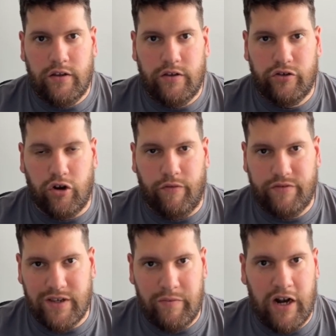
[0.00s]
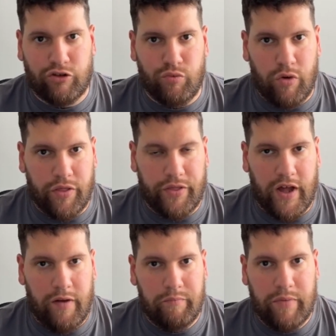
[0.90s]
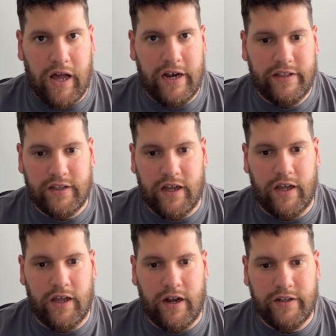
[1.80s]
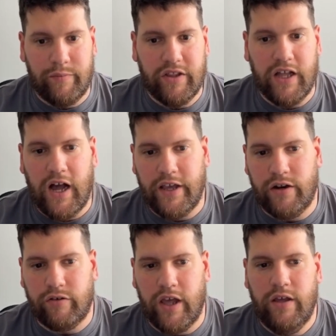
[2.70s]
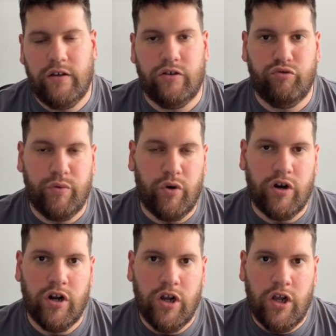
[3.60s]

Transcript: sort of similar to Monza, but a little bit higher, okay? Because we want